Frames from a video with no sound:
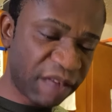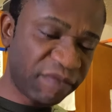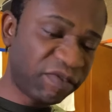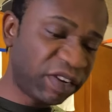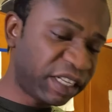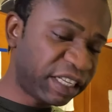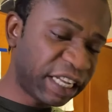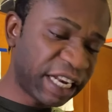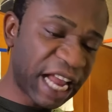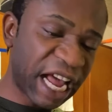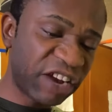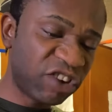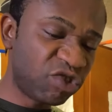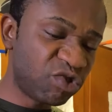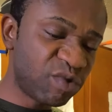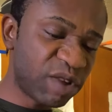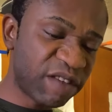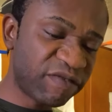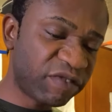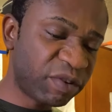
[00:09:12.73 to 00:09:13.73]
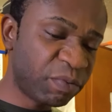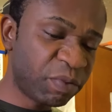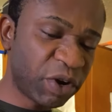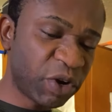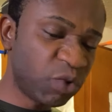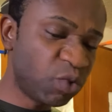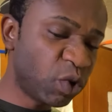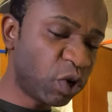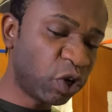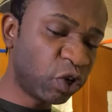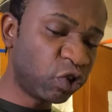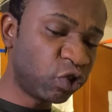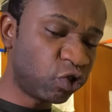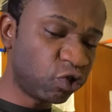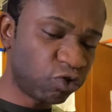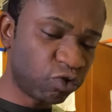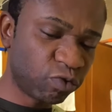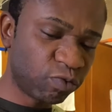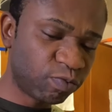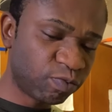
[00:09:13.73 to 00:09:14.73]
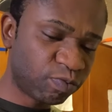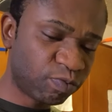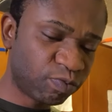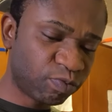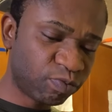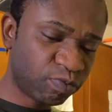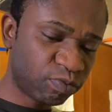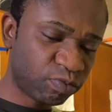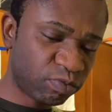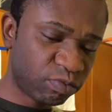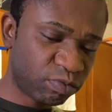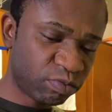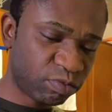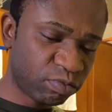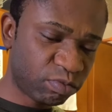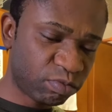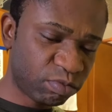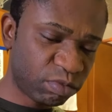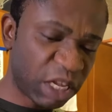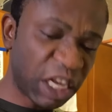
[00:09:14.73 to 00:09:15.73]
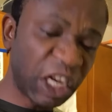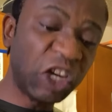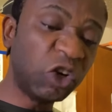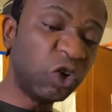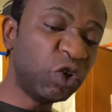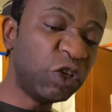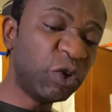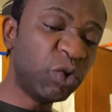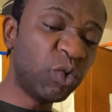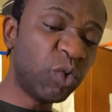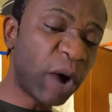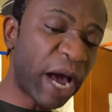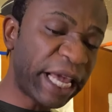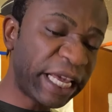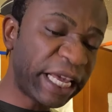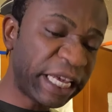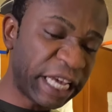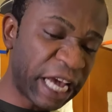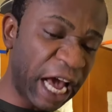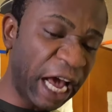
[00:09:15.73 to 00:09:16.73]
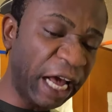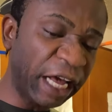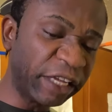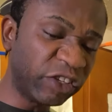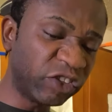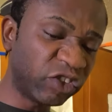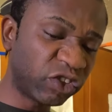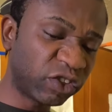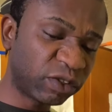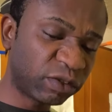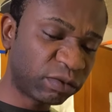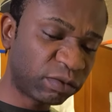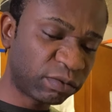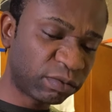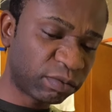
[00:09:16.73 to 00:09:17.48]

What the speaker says: Everything I do, everybody wanna do, including white guys.